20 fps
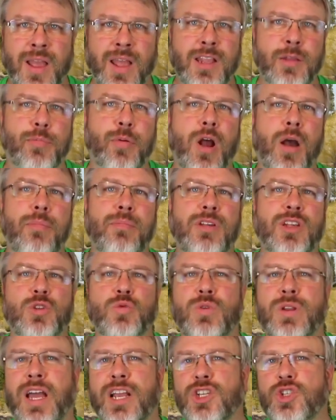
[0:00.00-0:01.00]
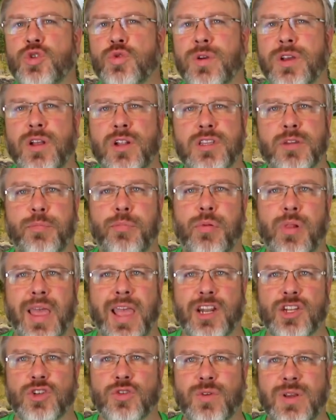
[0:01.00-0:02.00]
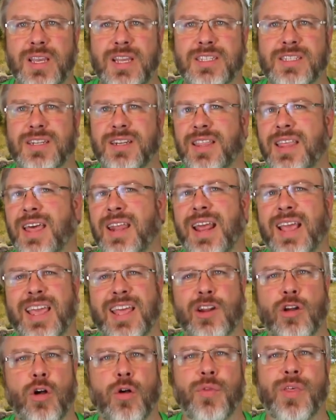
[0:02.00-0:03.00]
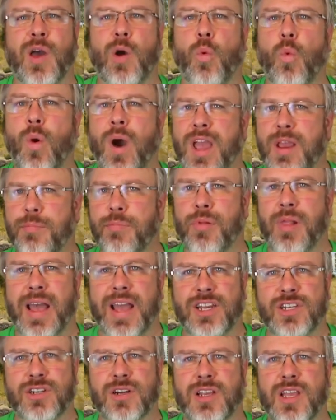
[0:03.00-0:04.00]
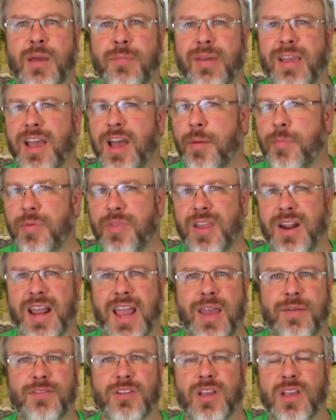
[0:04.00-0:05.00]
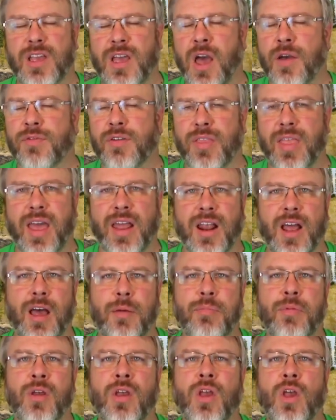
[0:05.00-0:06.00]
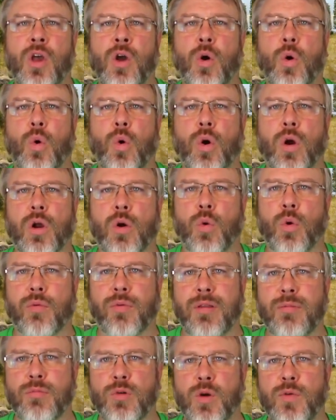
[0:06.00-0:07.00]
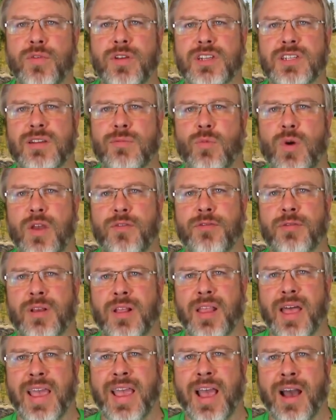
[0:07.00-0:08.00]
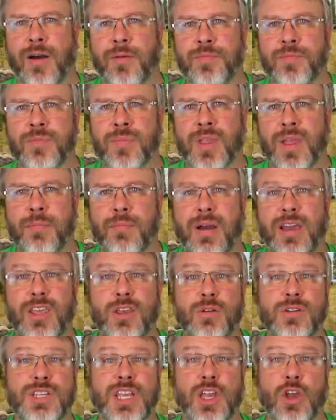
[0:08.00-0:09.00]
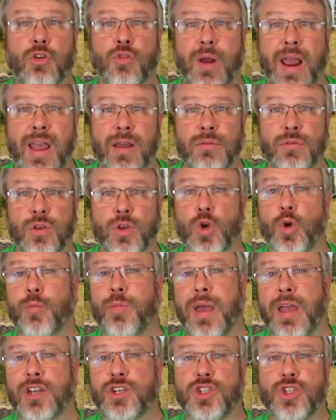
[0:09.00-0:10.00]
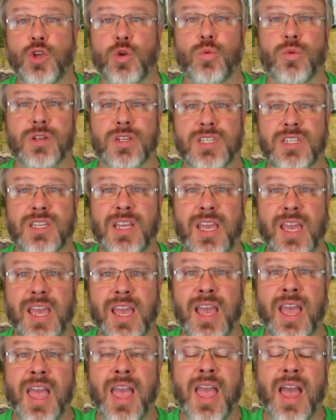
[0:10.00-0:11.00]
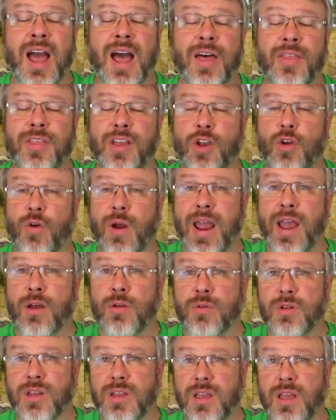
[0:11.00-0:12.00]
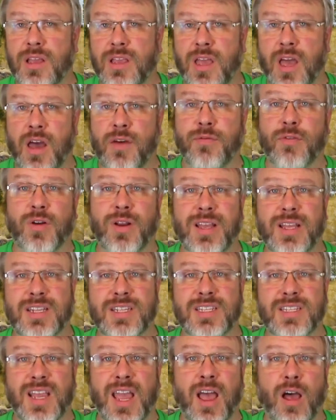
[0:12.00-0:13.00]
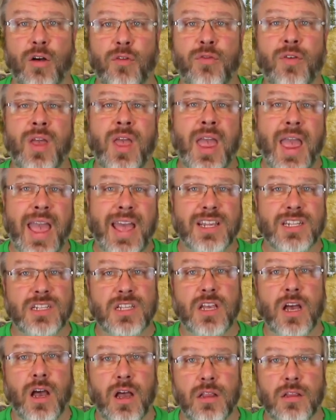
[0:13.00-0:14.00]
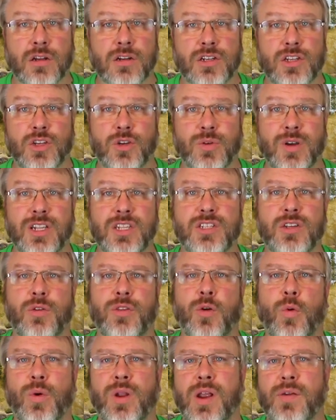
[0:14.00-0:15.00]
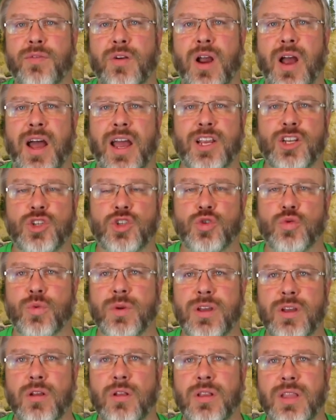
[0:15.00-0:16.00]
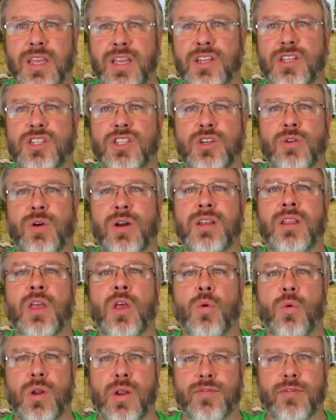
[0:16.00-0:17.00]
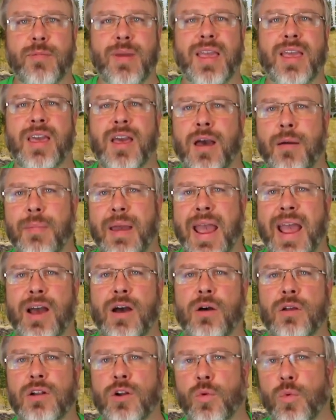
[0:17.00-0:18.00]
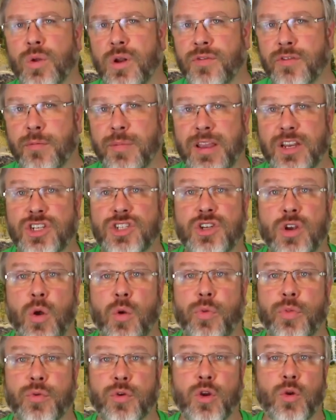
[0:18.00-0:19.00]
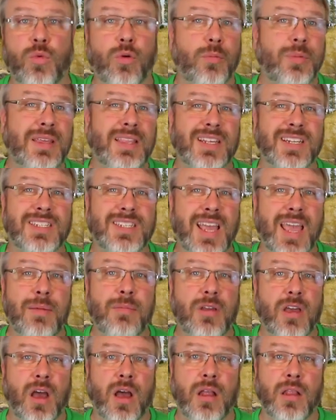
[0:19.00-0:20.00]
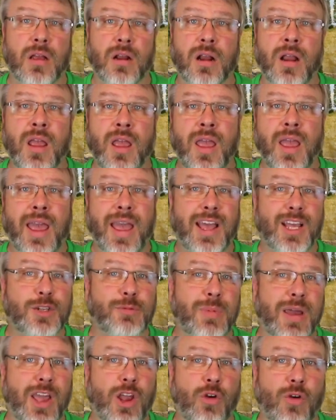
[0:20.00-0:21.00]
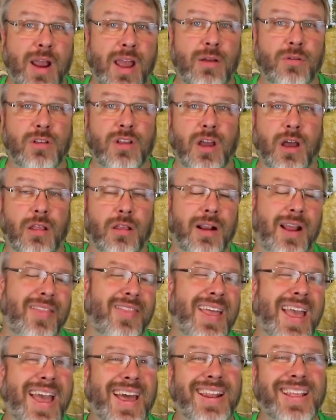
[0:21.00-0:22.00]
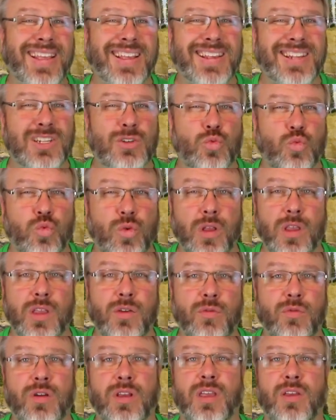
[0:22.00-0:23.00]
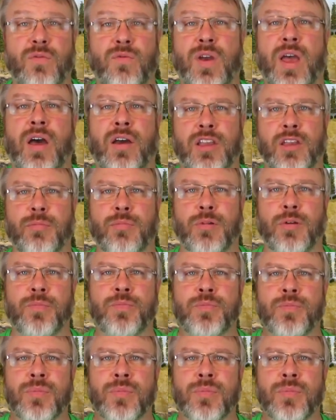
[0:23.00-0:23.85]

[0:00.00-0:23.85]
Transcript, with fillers: And the problem is when I drill to plant trees into that, I get all that white plaster coming up and then I have to cover that up or, or remove it some way from the layout. By using ground goop, as you will see, uh, the ground cover itself has color to it so that whatever I drill into it, whatever may come out or whatever may show through will be the same color as my ground color. And that is really, really valuable.